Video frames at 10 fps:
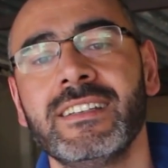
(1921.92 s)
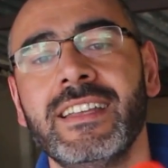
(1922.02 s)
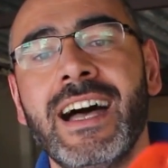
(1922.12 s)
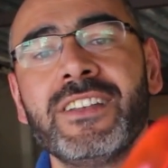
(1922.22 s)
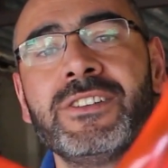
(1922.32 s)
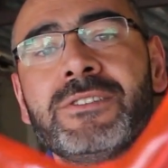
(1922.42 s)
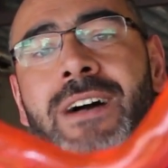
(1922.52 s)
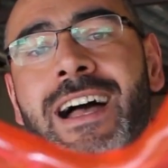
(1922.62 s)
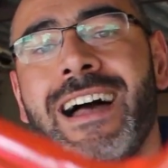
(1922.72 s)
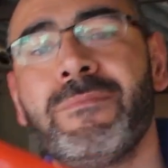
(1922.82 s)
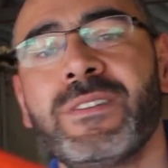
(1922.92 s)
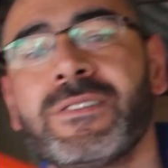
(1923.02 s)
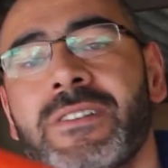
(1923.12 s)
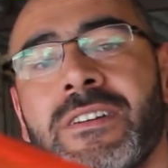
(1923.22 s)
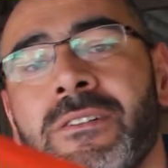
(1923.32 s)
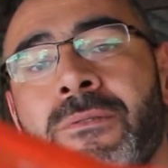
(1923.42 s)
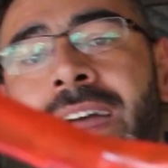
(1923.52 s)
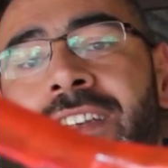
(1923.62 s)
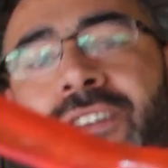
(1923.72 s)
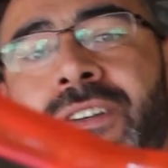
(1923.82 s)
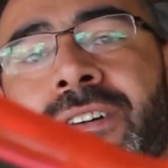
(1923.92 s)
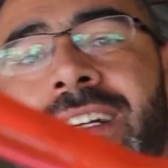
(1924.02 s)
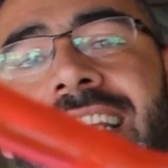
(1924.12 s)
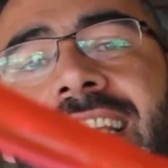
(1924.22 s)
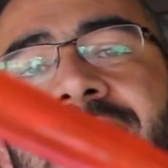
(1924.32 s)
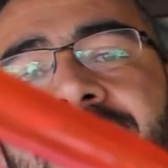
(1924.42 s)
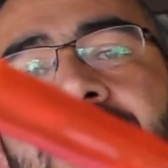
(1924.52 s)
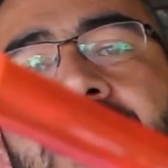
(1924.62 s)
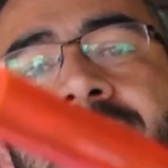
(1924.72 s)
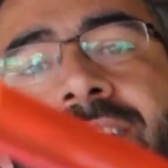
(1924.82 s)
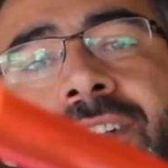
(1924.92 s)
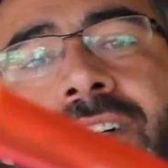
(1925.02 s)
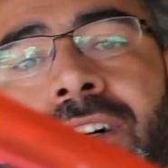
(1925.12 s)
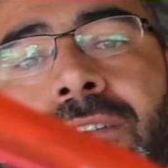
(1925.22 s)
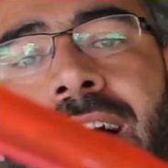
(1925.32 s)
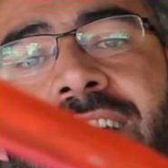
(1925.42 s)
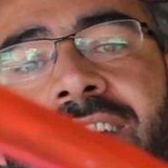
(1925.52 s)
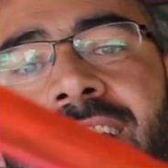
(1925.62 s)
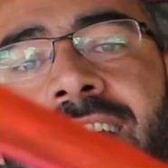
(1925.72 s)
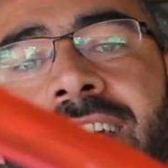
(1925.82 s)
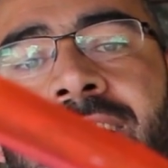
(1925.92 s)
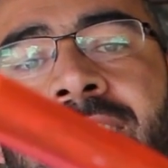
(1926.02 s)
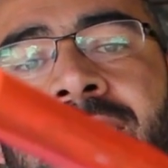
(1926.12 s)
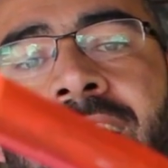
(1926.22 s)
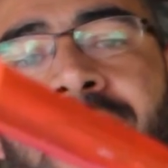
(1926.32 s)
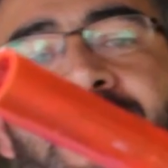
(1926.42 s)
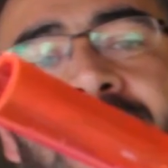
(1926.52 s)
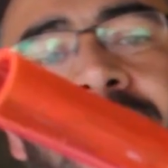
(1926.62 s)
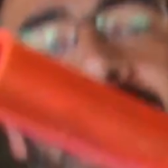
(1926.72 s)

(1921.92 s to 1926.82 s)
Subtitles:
that is what happens when you don't clean your silicone insert.